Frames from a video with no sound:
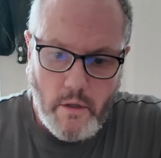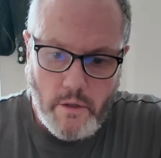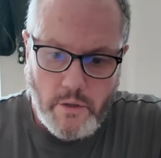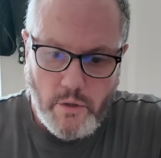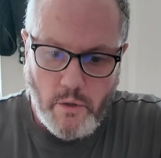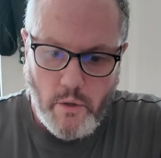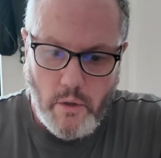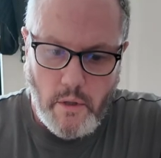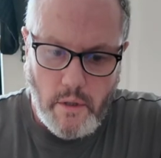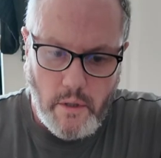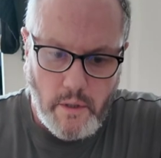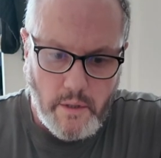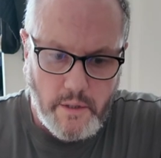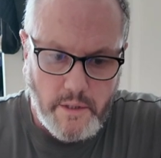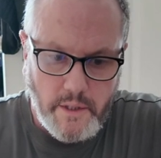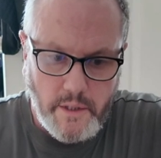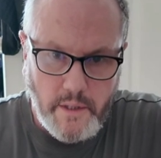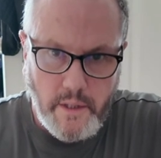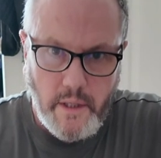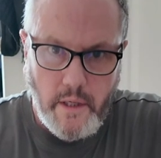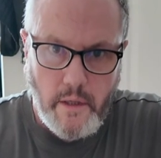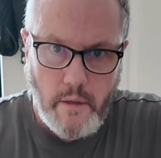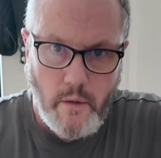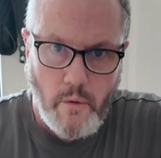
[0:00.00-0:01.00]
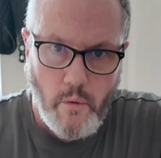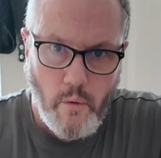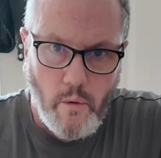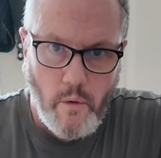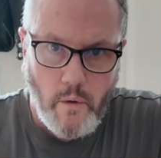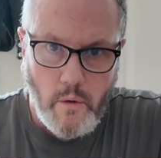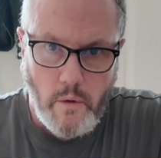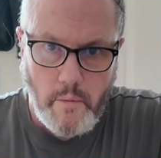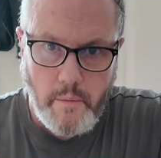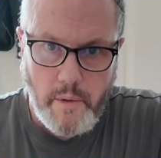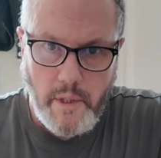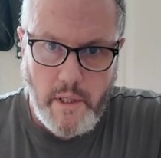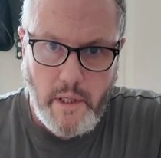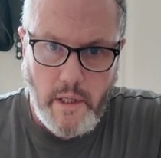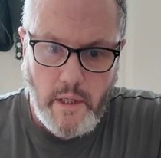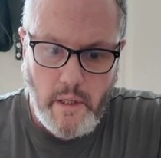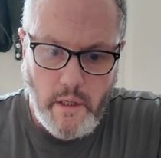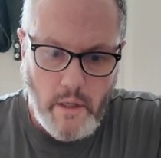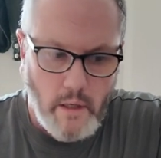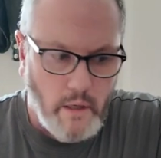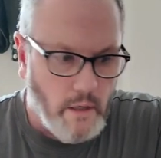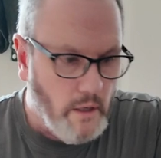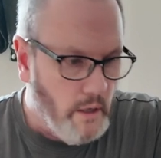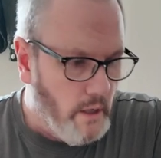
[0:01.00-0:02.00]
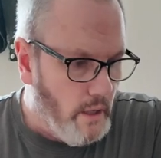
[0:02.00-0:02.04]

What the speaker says: So today we're going to be